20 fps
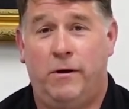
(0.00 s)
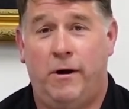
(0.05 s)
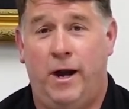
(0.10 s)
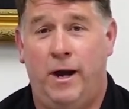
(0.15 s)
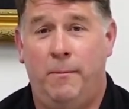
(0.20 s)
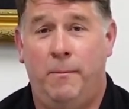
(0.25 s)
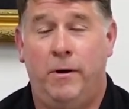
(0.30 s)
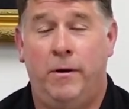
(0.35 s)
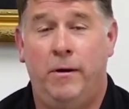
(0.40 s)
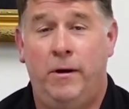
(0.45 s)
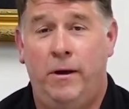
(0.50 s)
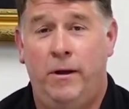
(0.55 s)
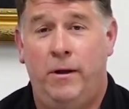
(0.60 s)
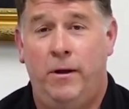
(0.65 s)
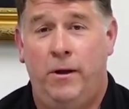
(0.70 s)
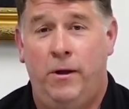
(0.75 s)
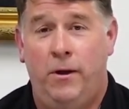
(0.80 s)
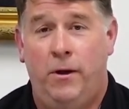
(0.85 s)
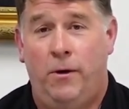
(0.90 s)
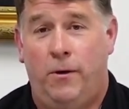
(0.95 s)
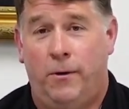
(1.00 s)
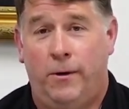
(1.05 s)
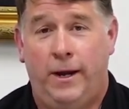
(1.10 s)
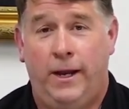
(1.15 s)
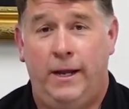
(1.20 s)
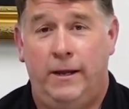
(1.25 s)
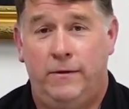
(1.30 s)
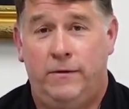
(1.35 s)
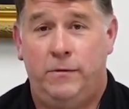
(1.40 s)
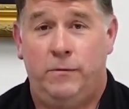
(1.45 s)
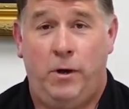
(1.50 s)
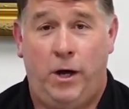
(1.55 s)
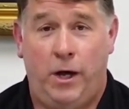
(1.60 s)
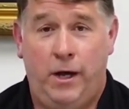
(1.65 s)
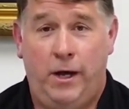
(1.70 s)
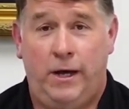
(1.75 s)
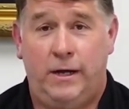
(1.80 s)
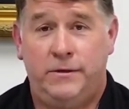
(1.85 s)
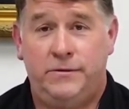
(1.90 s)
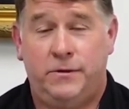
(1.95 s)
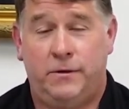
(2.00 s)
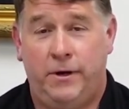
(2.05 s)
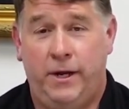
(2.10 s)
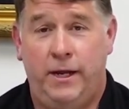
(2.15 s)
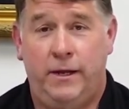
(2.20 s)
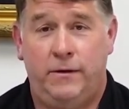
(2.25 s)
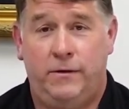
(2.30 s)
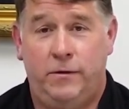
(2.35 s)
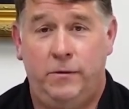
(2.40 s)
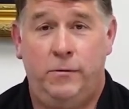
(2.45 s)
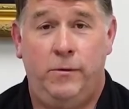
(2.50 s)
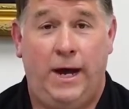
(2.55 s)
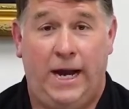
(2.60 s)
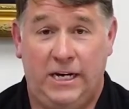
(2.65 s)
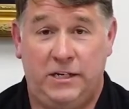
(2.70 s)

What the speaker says: Kramer, or get to Huss, or get to